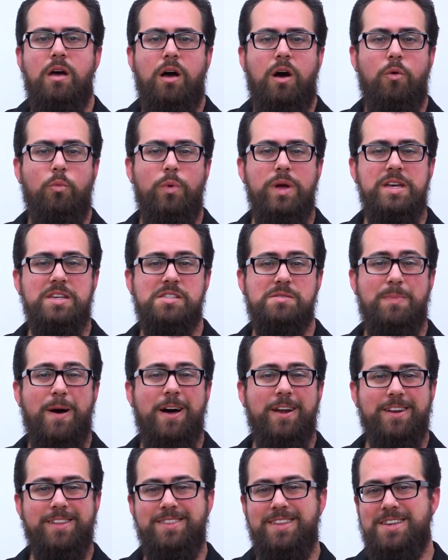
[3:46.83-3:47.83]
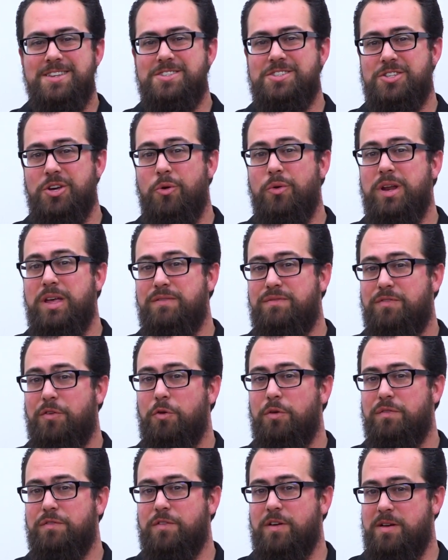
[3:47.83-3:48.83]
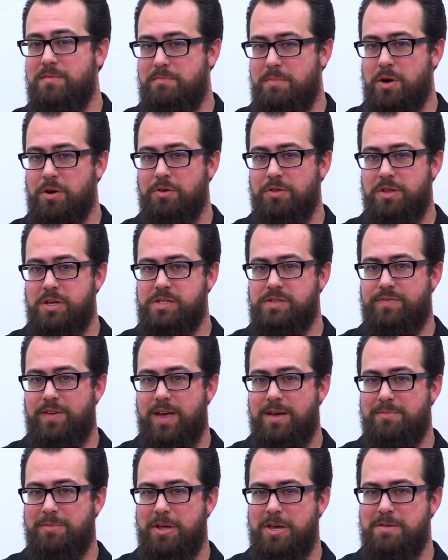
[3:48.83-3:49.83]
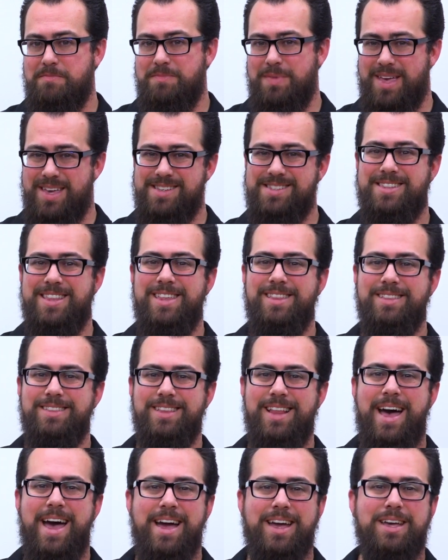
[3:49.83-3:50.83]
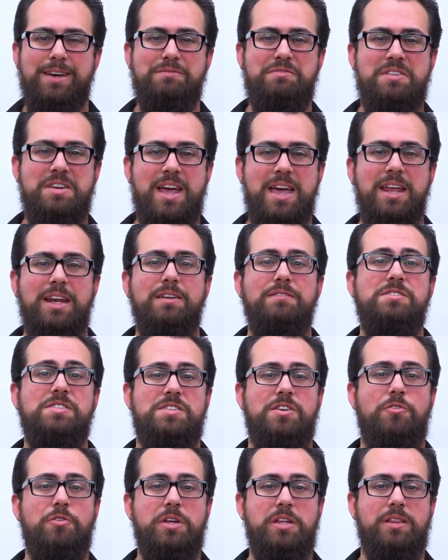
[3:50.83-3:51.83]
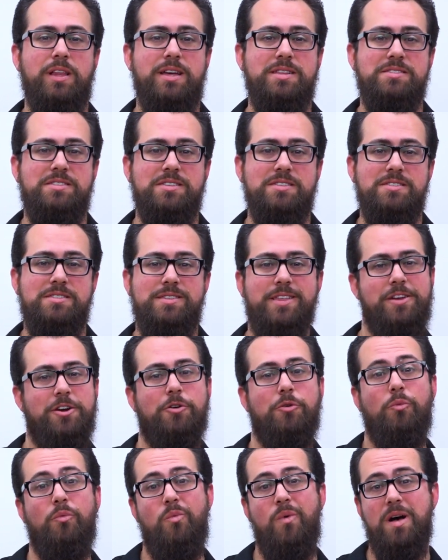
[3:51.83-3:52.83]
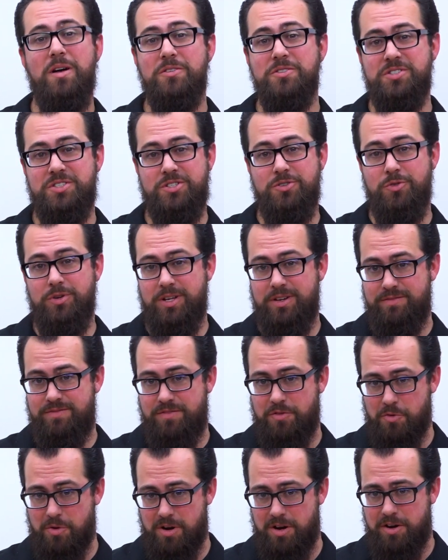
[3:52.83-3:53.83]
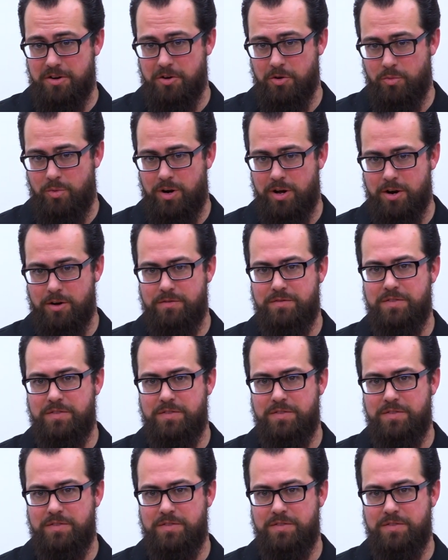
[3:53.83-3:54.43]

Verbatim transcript: A weak spot in the Sony full-frame mirrorless family is the lack of native Sony lenses that are well suited for underwater